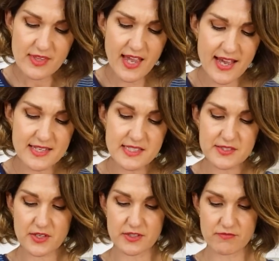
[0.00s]
and
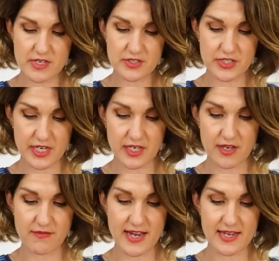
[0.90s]
it's got the ruching
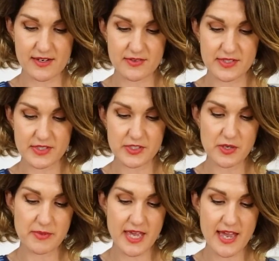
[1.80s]
around the
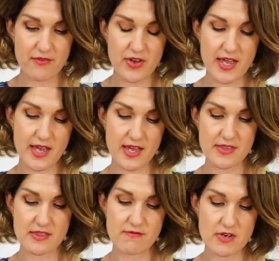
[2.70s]
tummy area and
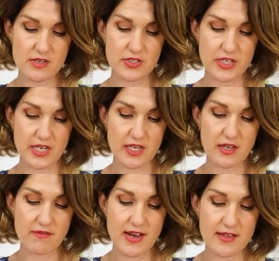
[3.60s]
then the ruching
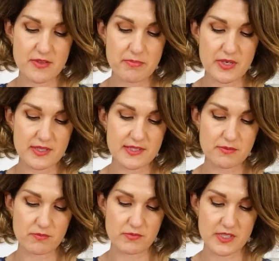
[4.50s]
around the
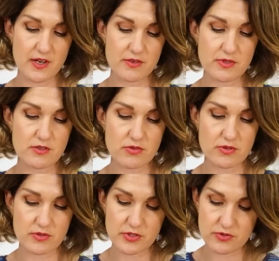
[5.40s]
bust tied with a
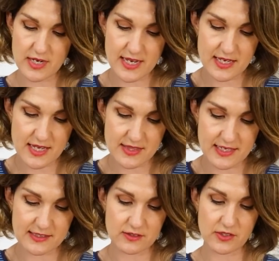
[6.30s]
drawstring and the
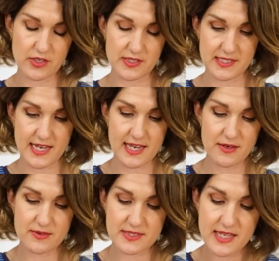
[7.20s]
little
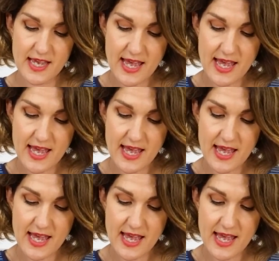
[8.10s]
cutout